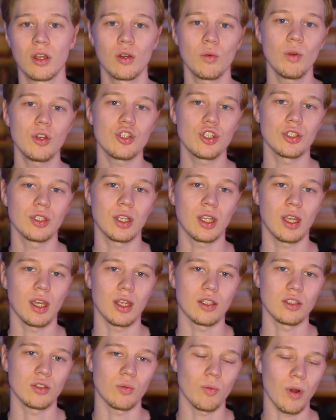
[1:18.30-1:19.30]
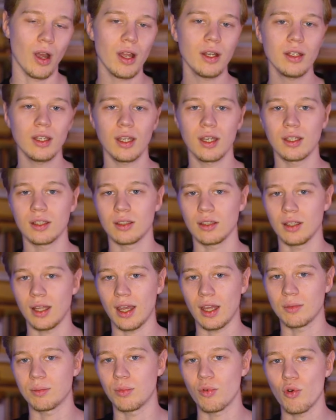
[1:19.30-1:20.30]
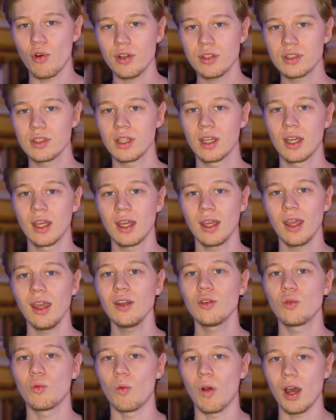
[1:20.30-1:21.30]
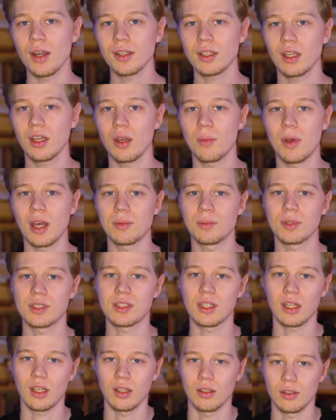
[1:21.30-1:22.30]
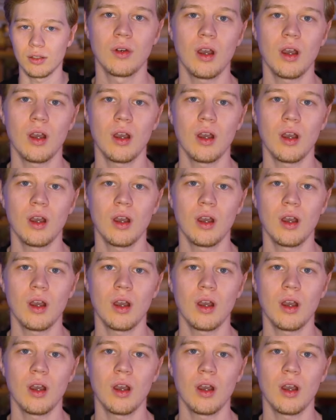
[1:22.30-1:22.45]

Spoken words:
which indicates WAN and LAN ports in 1 GB per second.